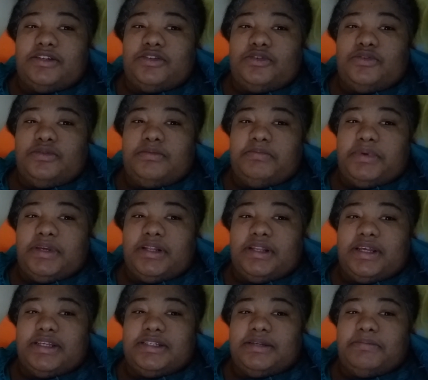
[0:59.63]
to be a
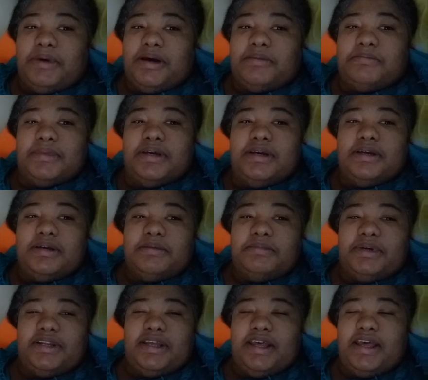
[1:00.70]
lazy bum.
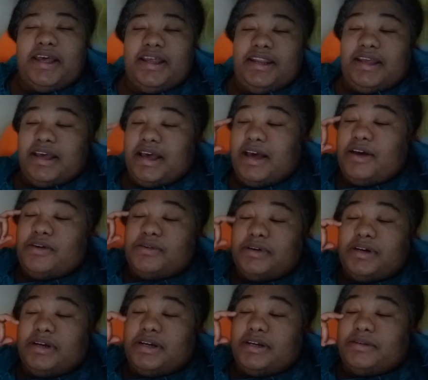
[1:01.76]
But
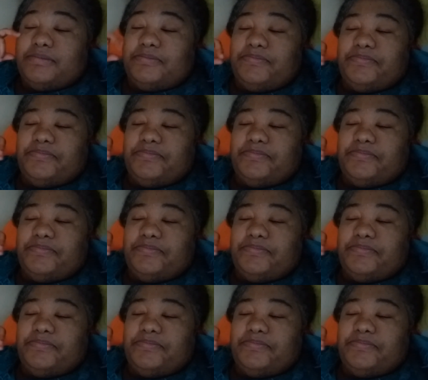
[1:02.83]
anyhow,